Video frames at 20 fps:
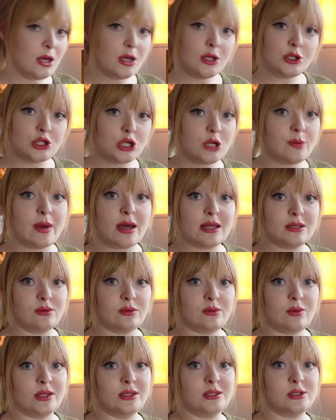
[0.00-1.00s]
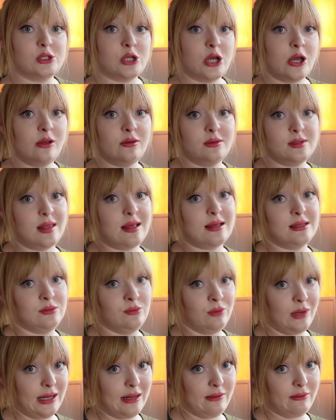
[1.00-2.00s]
two birds with one stone. So that's a
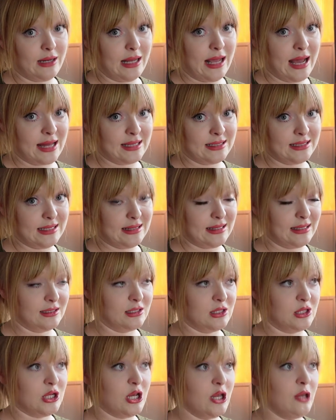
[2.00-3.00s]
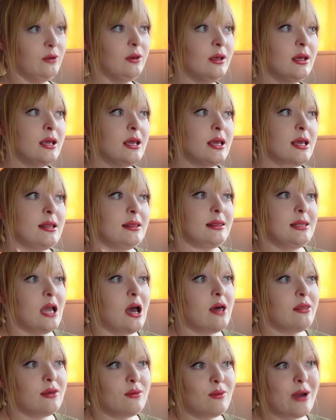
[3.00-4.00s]
really, really handy thing to do. The
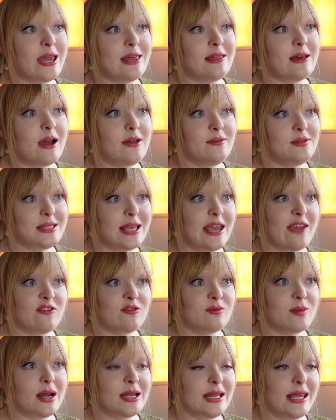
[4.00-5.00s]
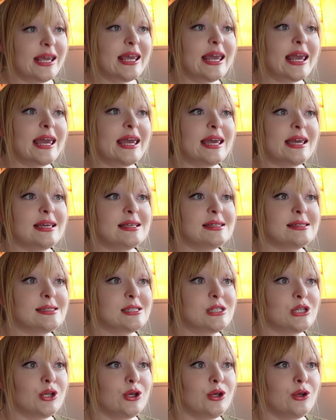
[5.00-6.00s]
other way that I've saved money is
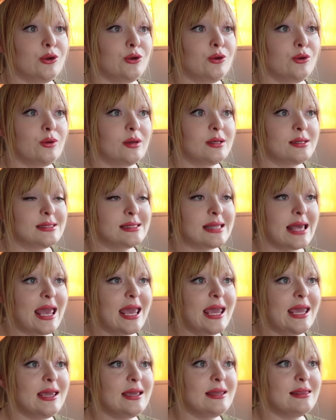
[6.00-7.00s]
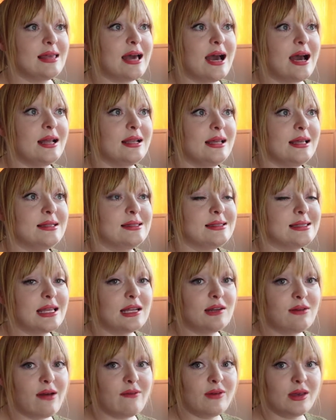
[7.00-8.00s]
to say that instead
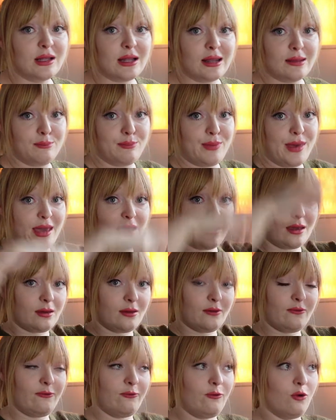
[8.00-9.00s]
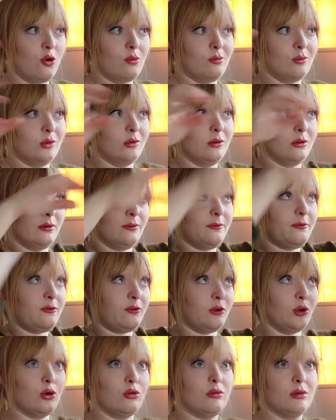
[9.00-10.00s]
of having like big formal
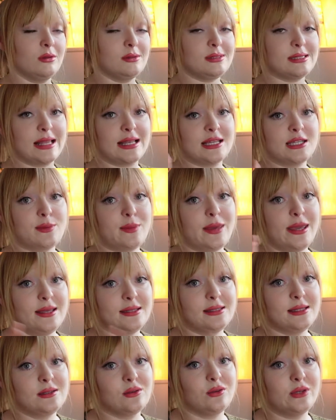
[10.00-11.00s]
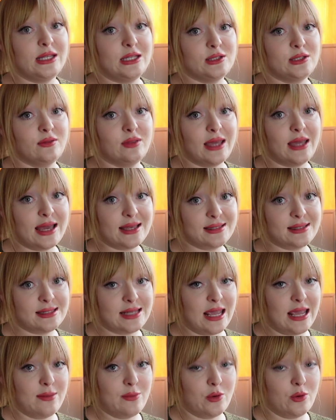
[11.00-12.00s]
floral centerpieces on each of the guest
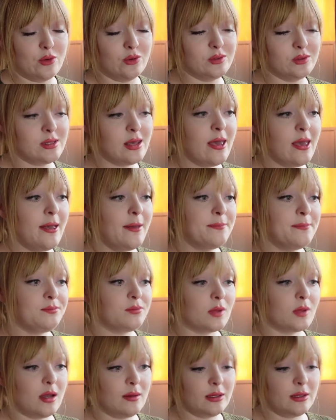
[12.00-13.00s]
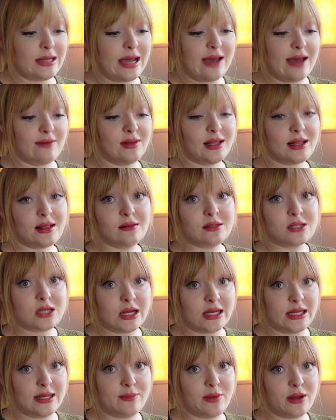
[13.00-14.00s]
tables, I'm going to have little
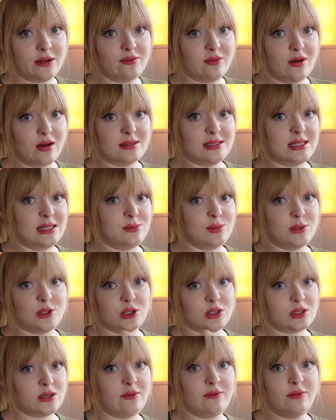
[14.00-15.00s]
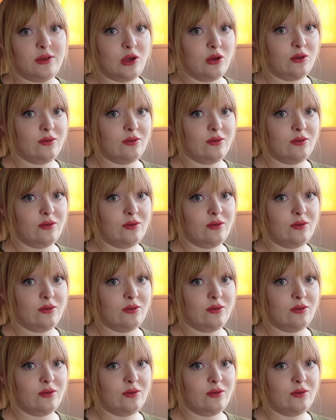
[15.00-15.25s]
tiny bud vases with just a few